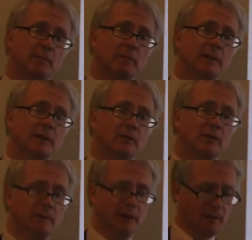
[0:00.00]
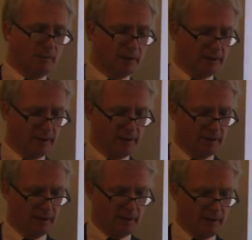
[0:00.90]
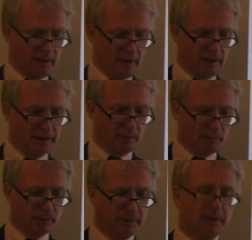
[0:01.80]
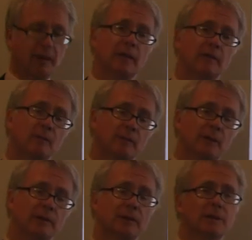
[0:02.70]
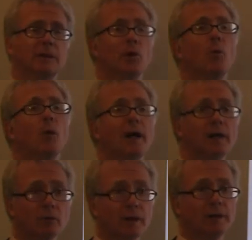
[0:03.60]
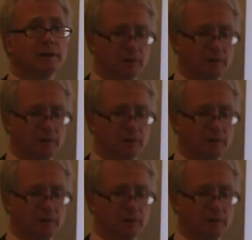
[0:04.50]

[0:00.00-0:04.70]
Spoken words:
opinion from the community, it is important to hear from persons in a wide range